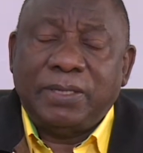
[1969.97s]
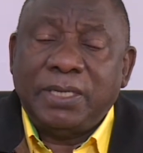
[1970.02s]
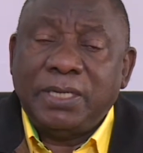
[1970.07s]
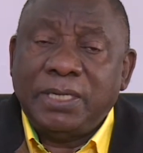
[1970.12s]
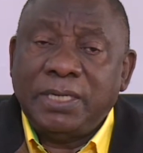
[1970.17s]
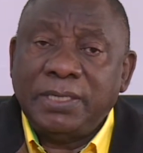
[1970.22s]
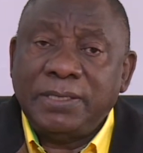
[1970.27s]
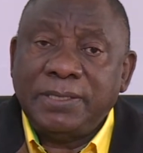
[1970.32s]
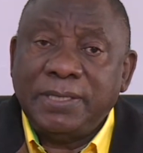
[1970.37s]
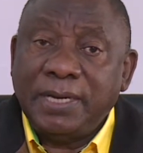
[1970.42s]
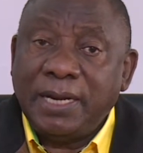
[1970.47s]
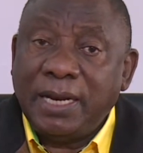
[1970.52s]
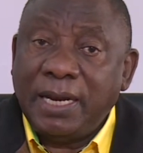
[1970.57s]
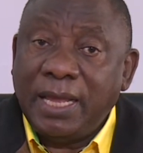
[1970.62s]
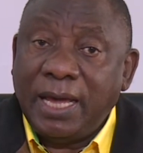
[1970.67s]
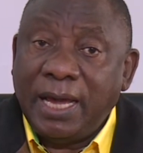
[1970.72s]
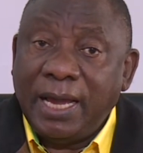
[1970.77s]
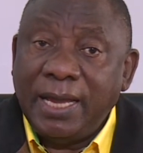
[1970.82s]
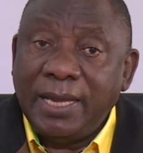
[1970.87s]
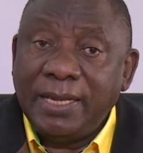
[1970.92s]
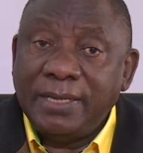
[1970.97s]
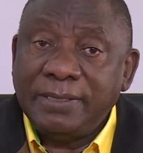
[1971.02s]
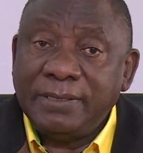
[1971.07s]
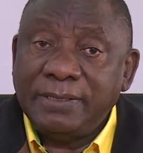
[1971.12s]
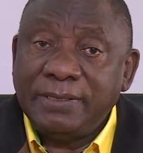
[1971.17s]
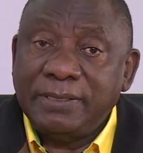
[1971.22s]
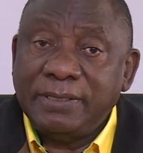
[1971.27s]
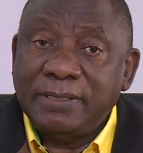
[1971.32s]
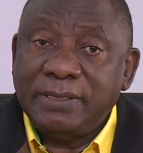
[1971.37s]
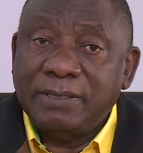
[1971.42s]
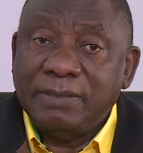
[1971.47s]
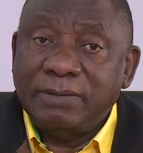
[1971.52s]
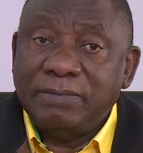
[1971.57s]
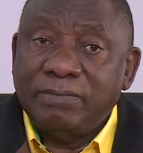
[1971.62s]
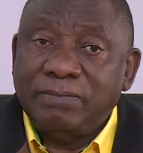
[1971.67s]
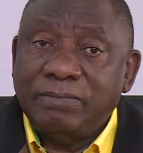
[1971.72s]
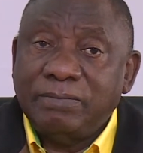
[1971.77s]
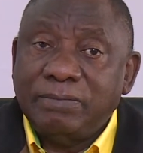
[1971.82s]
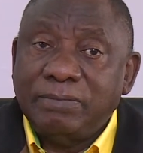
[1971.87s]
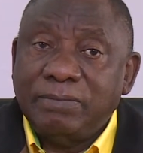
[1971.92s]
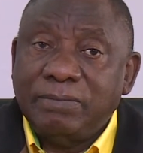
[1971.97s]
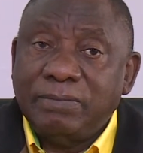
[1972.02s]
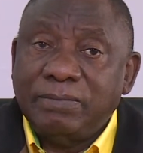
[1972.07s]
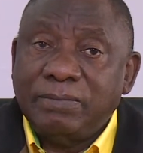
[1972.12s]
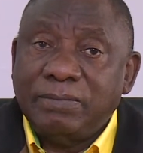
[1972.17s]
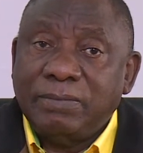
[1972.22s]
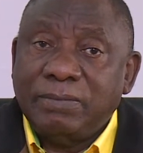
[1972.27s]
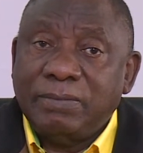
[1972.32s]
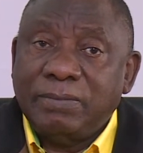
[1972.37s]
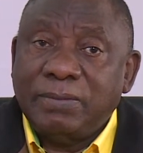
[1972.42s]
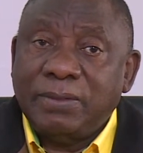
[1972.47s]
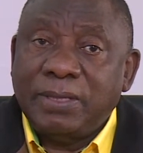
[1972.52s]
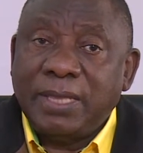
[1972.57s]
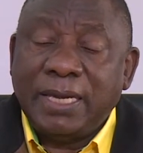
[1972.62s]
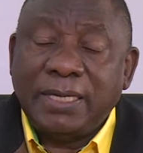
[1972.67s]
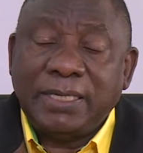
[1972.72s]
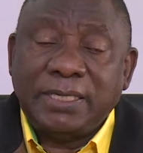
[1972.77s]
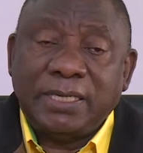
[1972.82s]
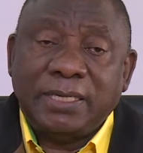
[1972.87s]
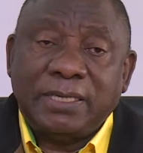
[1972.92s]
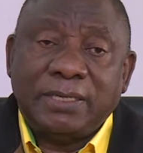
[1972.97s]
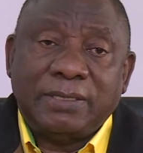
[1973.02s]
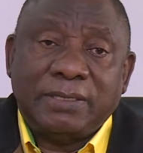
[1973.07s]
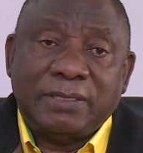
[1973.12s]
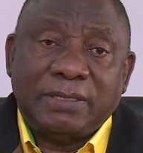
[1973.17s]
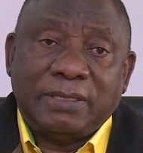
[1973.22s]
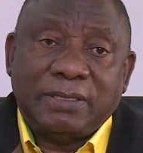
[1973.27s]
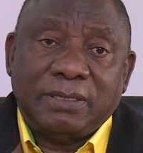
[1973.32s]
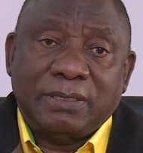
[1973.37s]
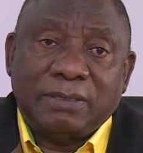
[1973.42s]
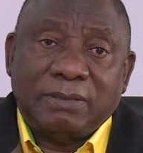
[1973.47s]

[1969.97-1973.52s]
is an alliance that is